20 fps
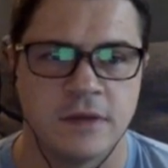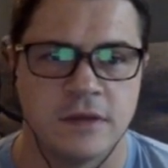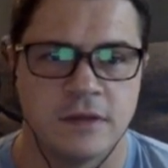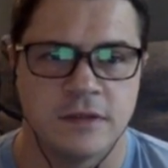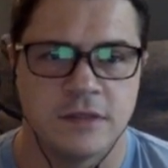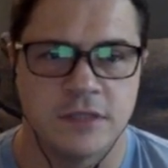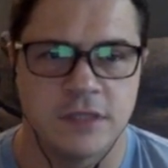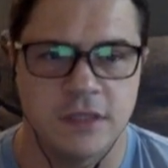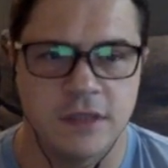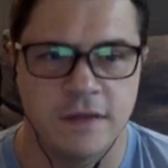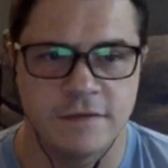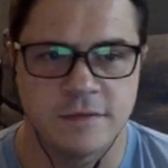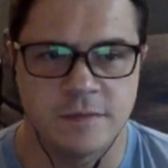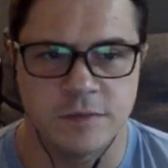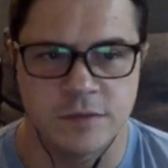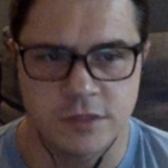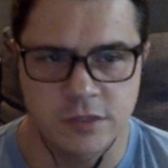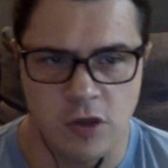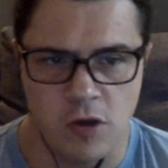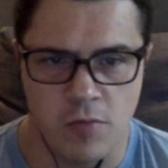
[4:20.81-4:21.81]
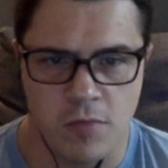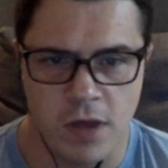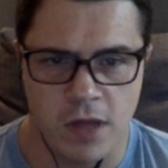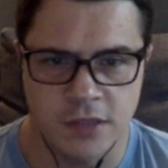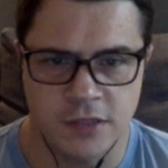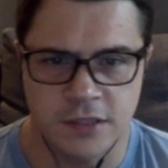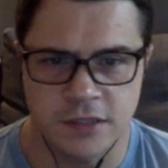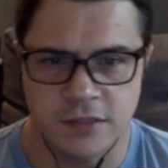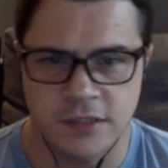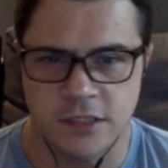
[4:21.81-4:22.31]
She loves him so much
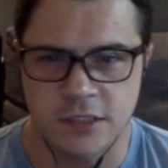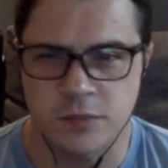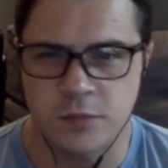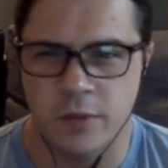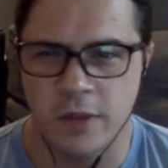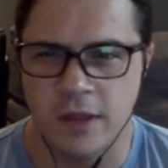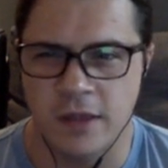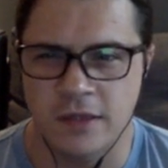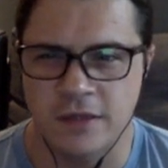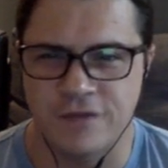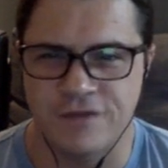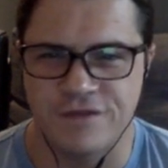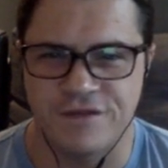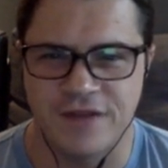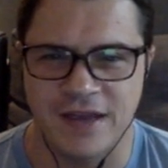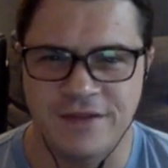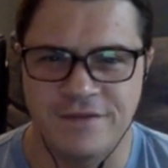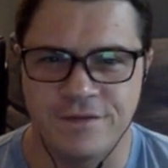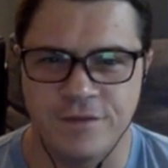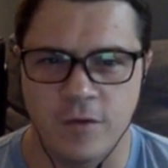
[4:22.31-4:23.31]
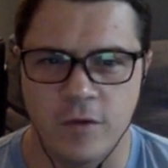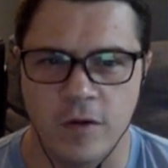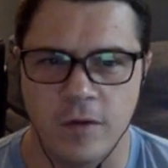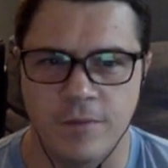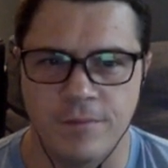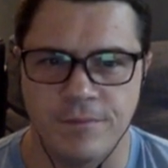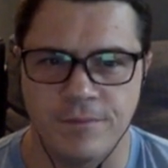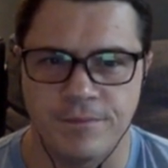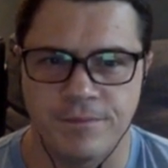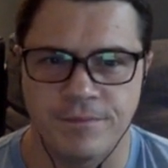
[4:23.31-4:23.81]
that she's willing to fight for him.
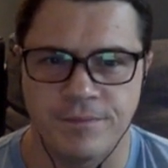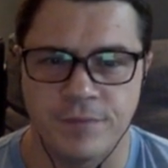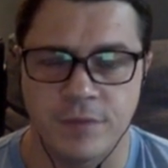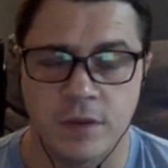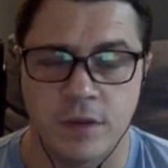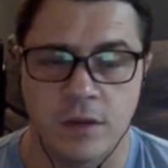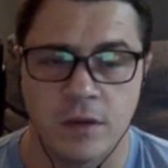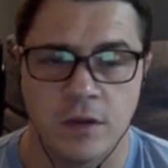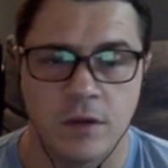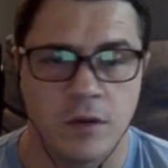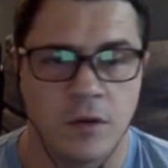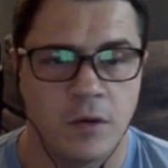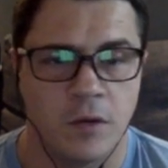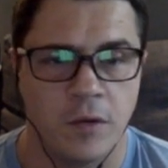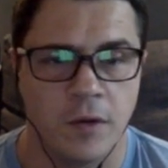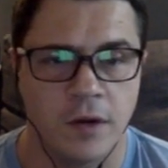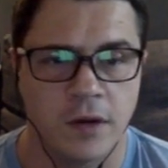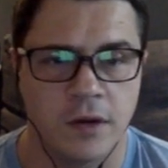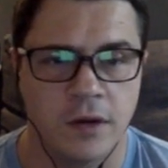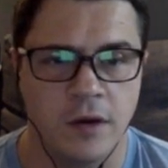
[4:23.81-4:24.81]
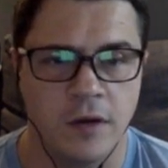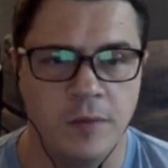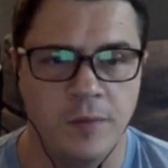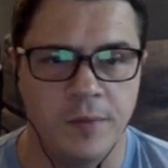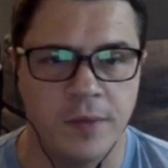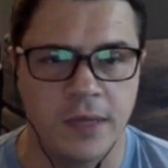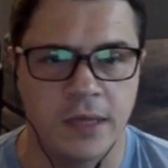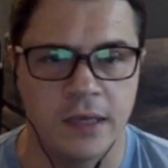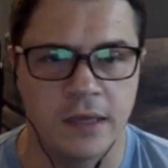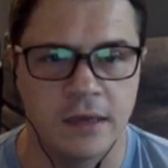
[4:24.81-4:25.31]
Or it could
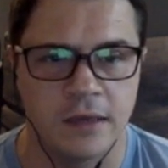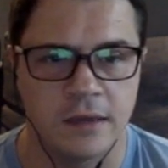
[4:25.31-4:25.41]
be